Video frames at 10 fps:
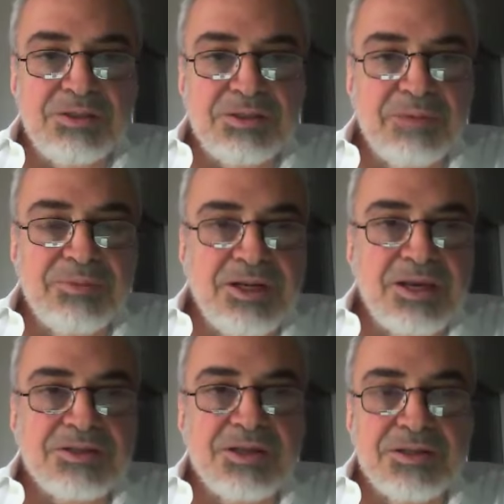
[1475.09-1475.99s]
Somebody
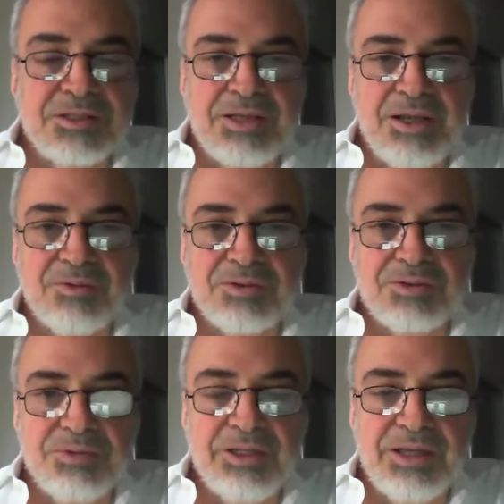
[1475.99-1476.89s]
has to understand what's
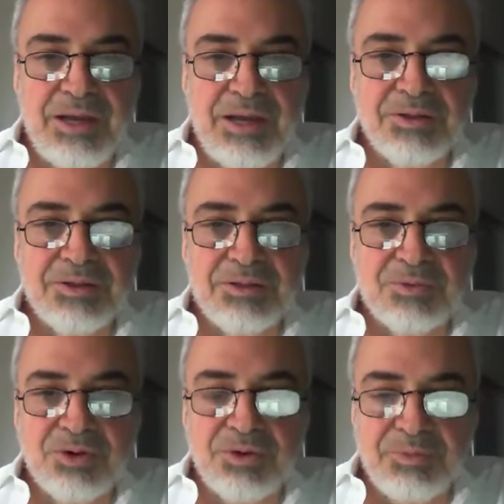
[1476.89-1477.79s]
really happening and
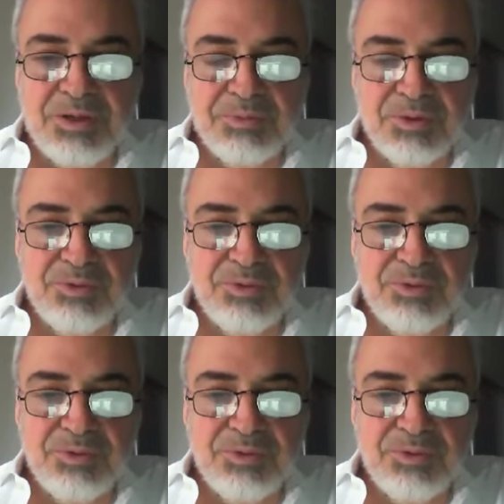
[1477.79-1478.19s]
what people